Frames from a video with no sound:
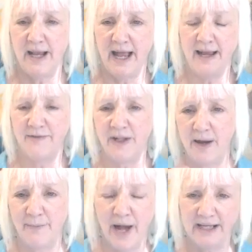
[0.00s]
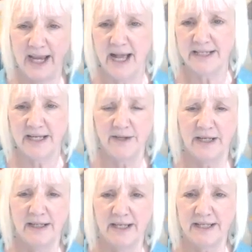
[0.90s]
I have a lot of podcasts that you
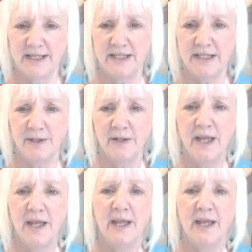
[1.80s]
can listen to.